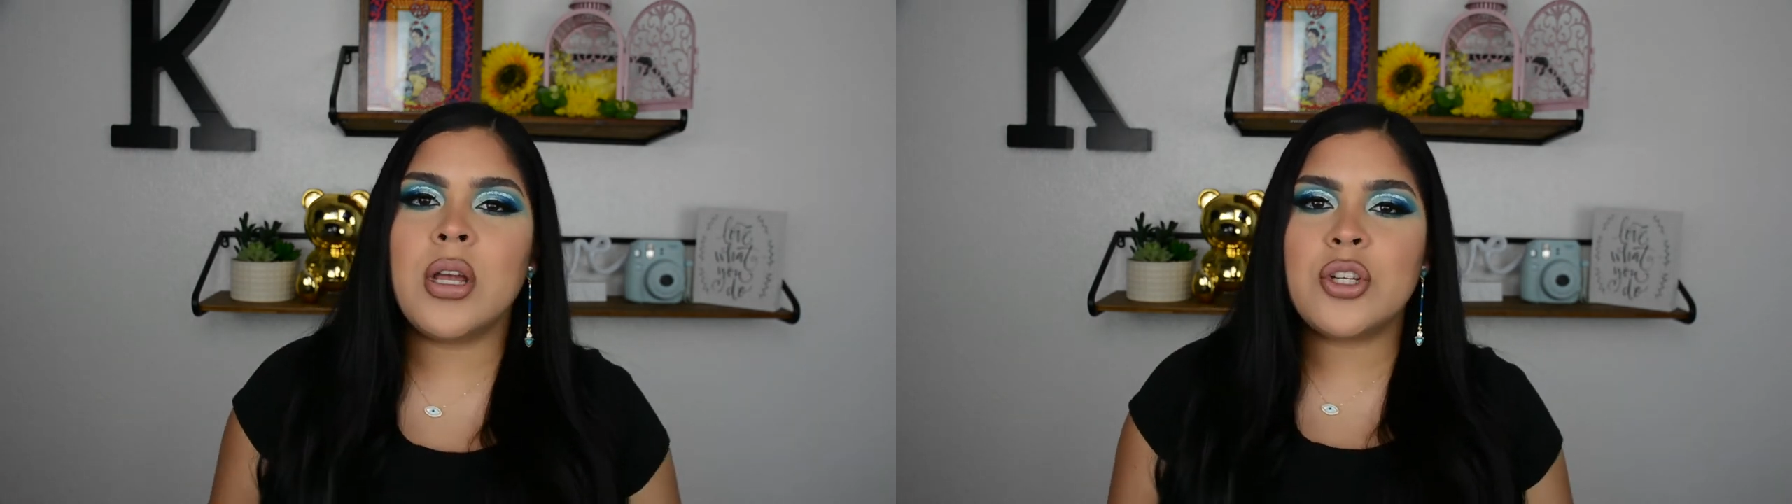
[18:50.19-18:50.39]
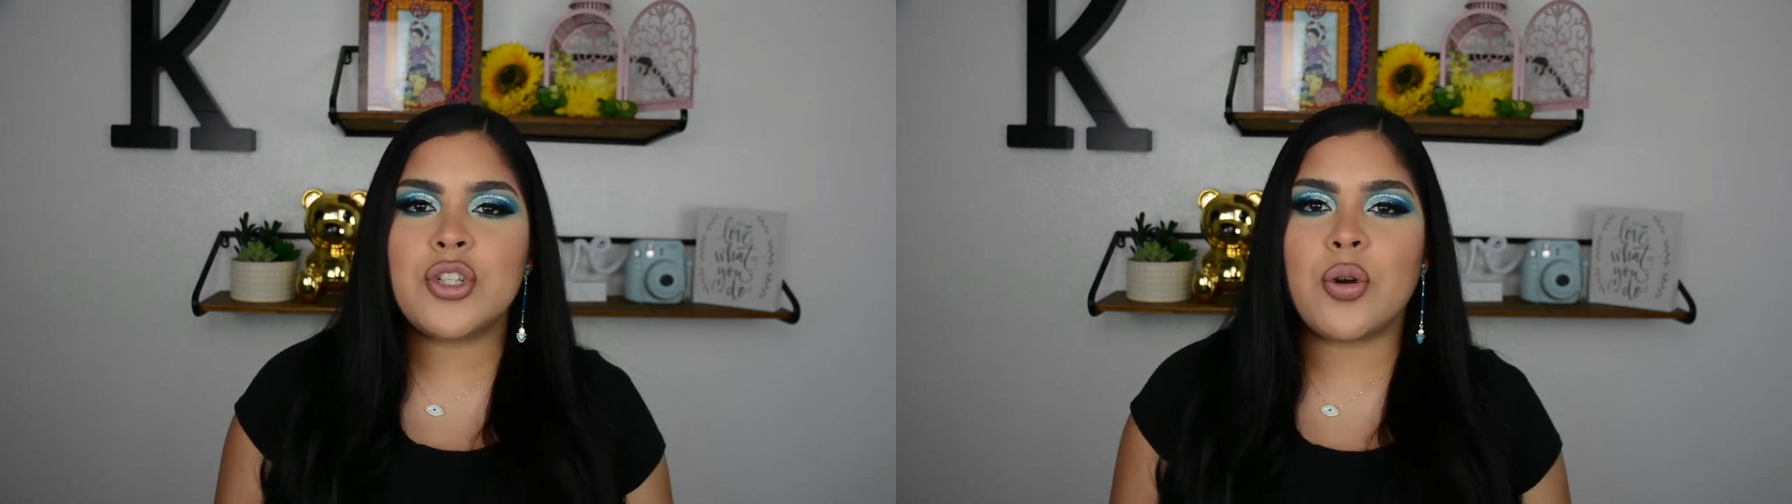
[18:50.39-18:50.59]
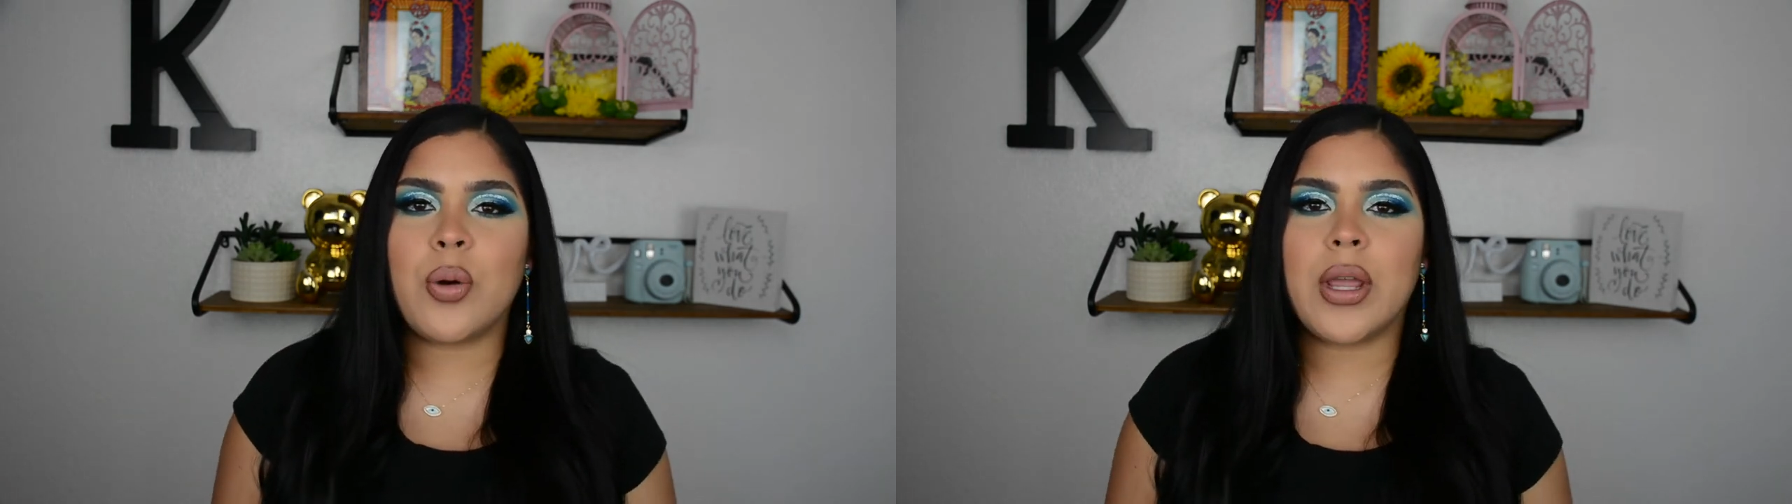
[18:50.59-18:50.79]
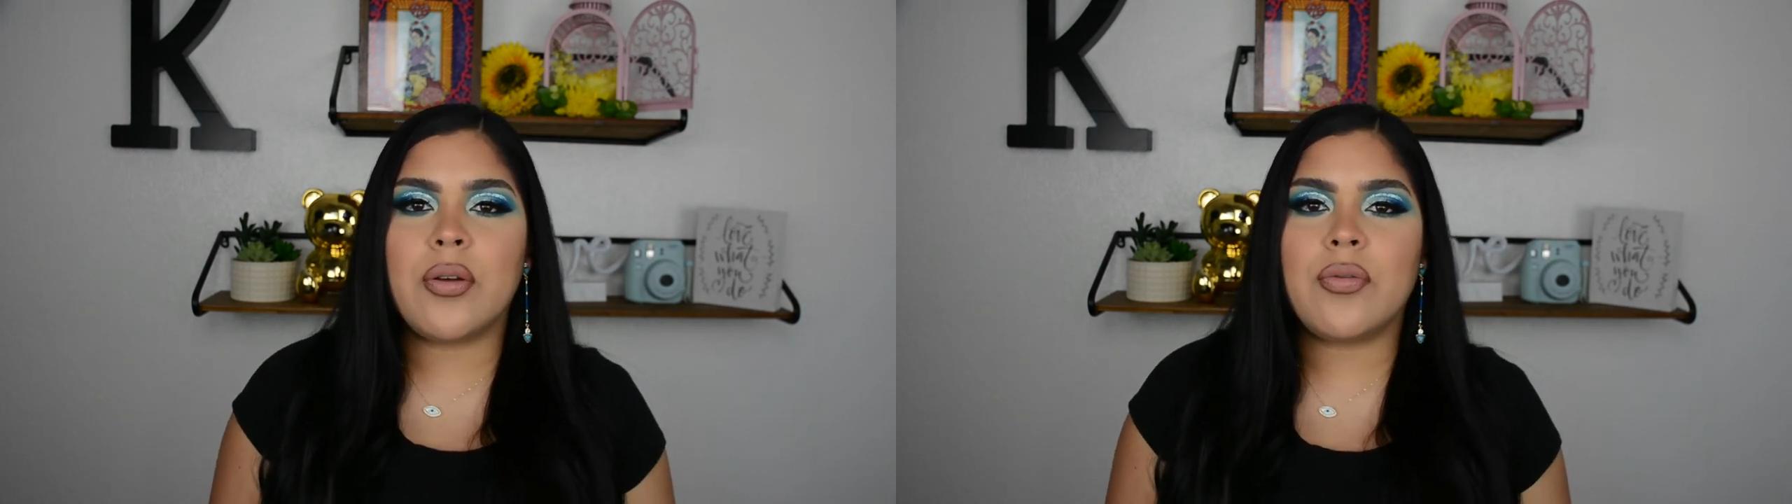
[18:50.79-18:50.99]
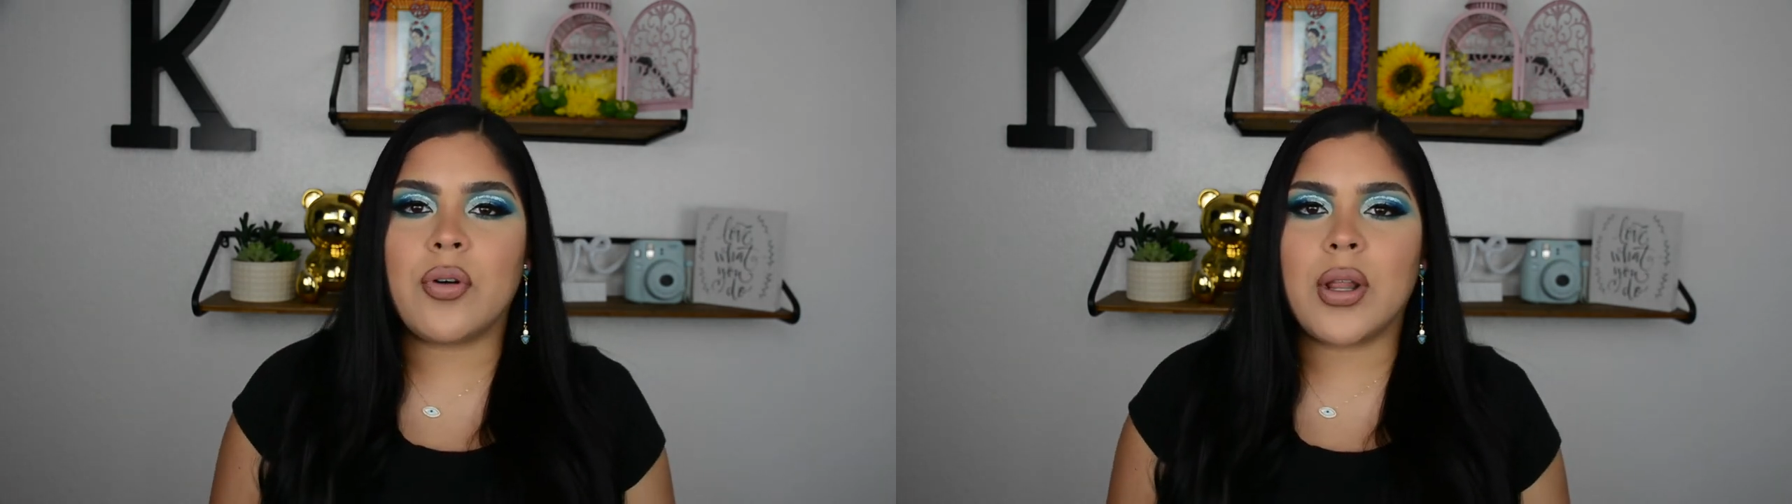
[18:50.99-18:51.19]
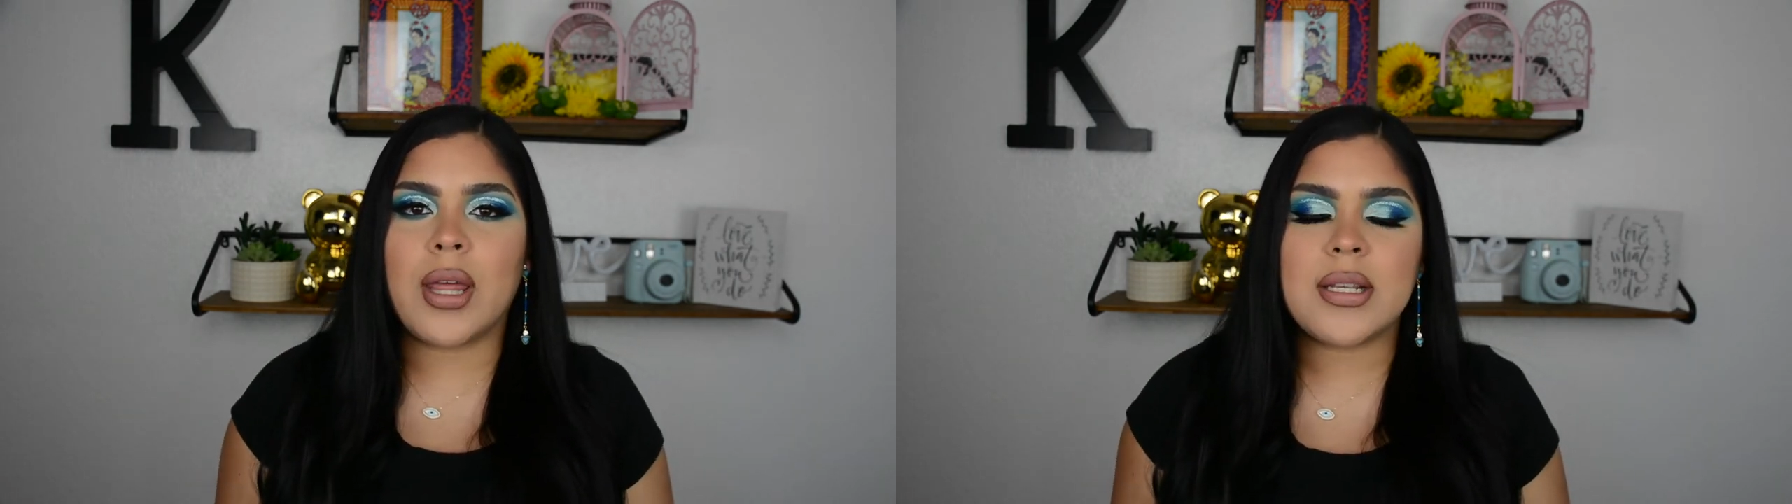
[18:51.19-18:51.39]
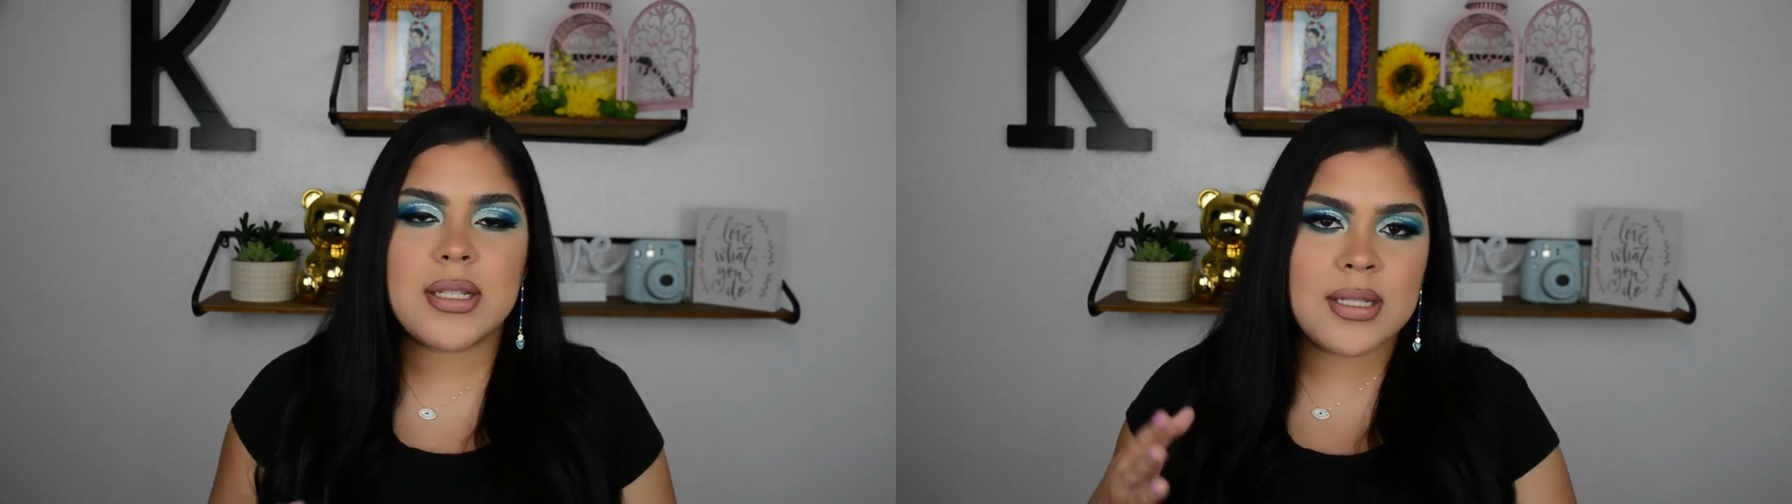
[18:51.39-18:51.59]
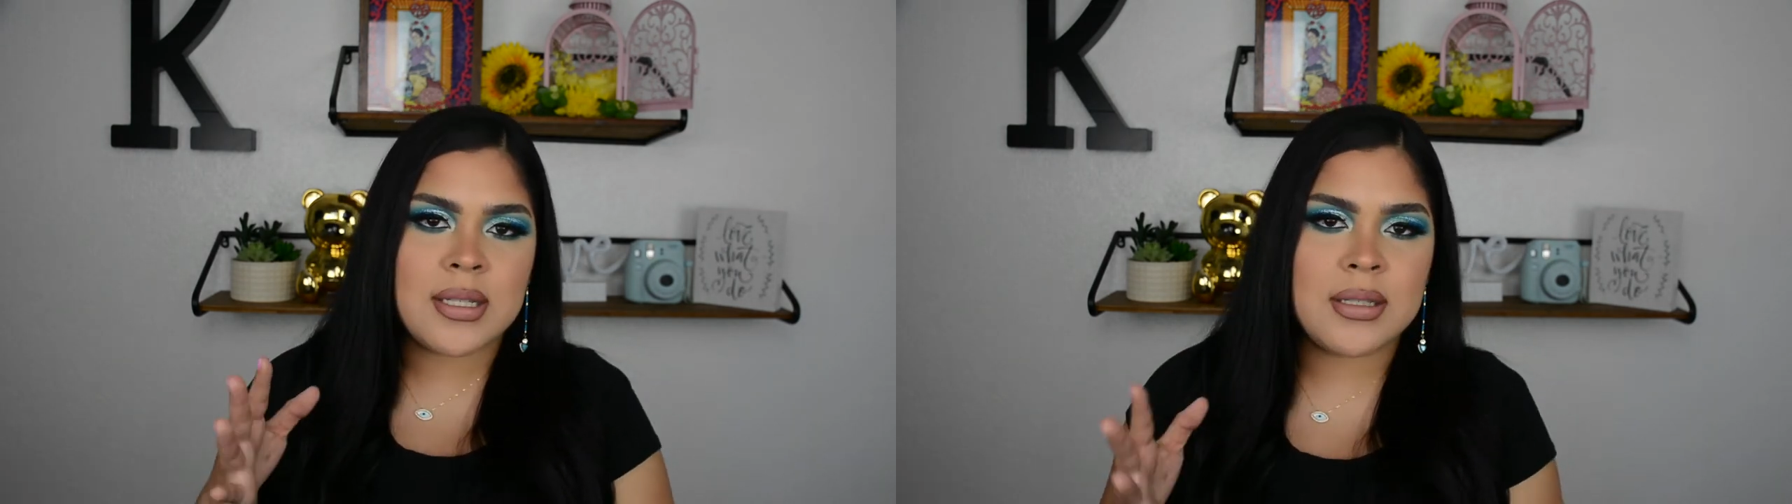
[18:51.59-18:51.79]
showing for like
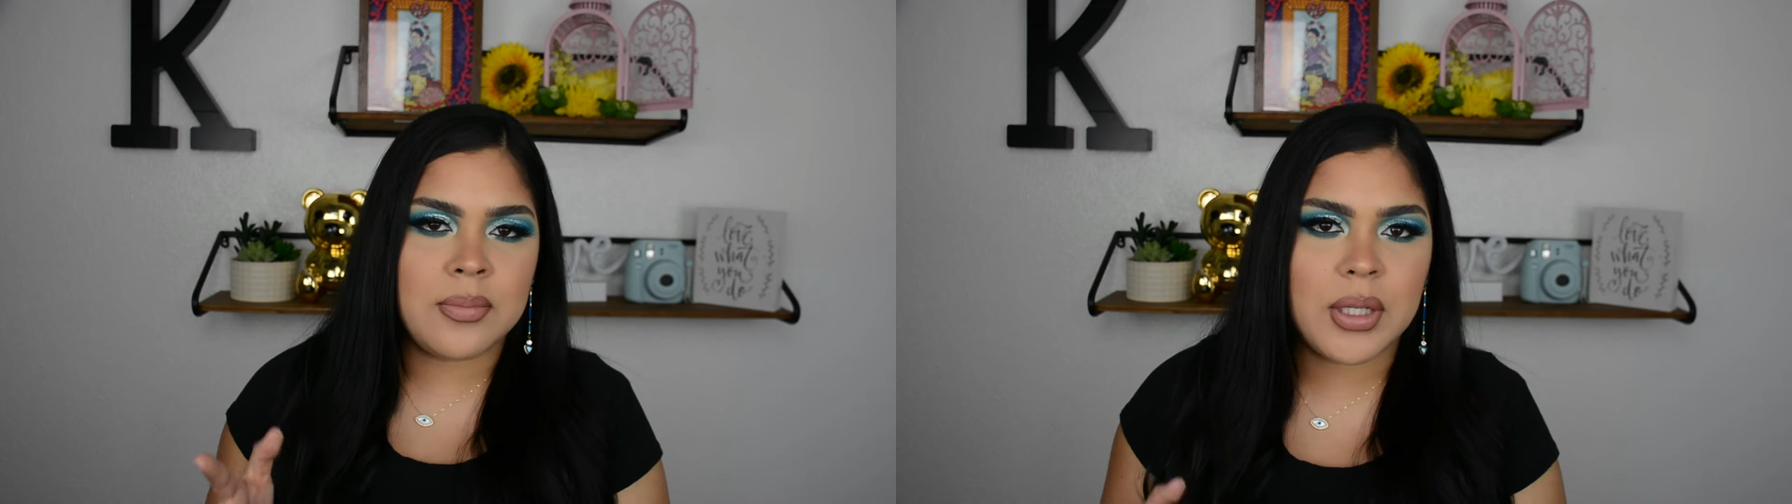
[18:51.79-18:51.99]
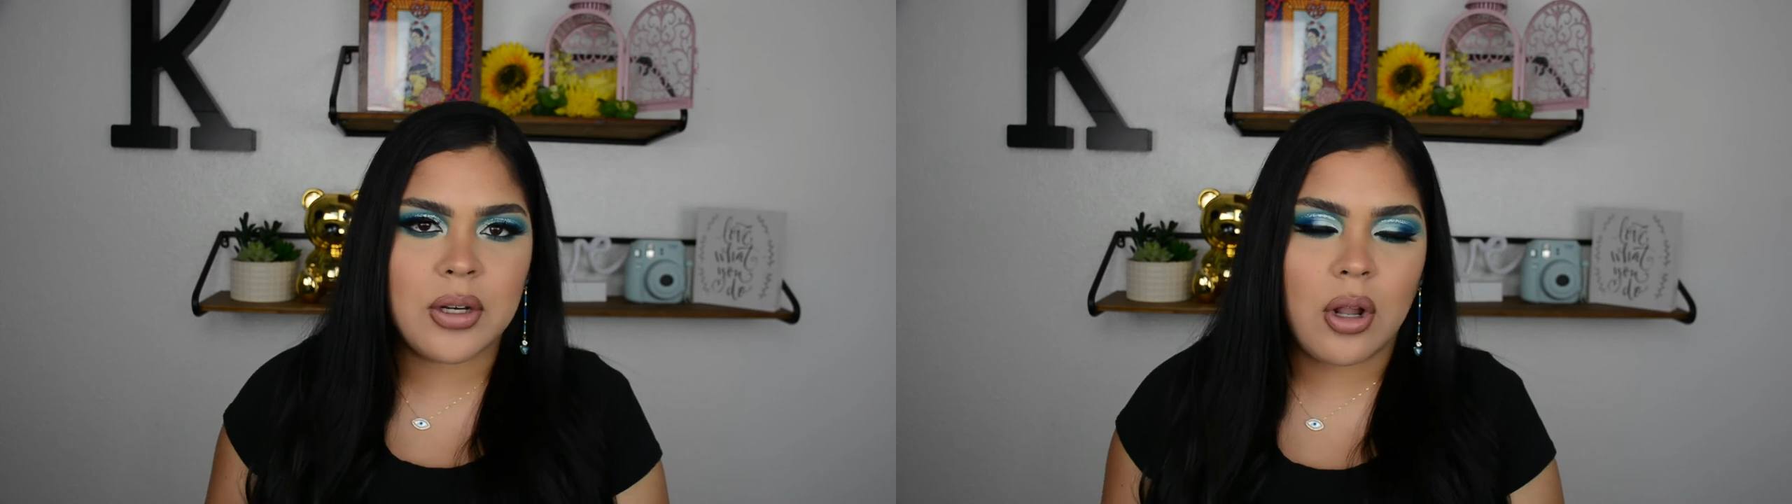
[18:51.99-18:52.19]
$60 something.